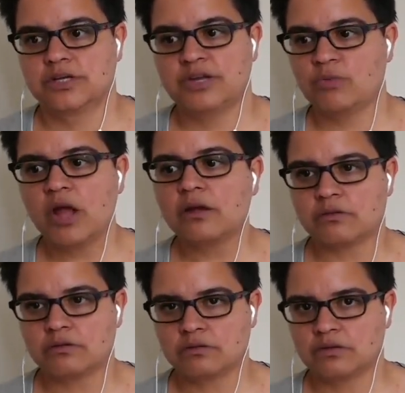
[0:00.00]
It
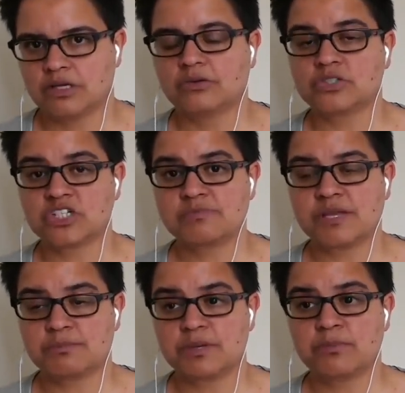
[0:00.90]
won't. It will just
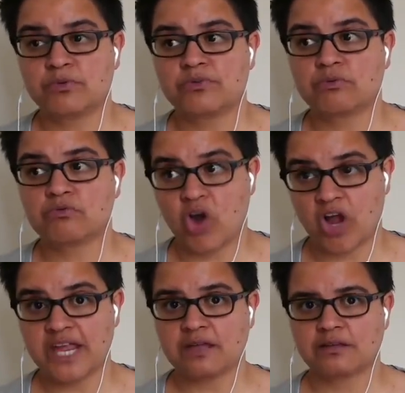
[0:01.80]
make people feel
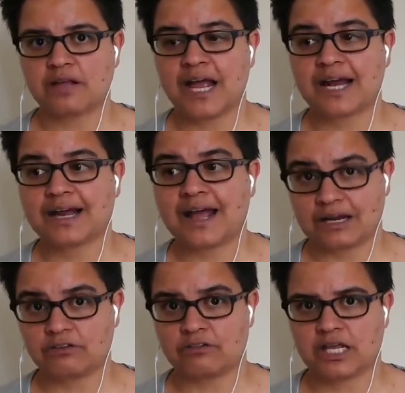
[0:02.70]
right and
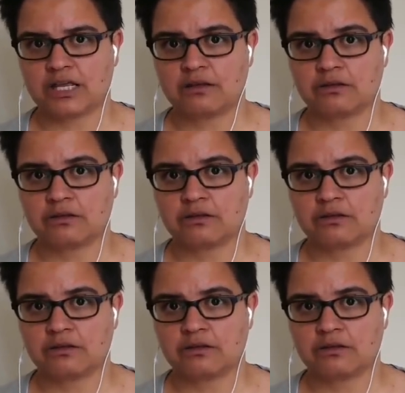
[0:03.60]
angry.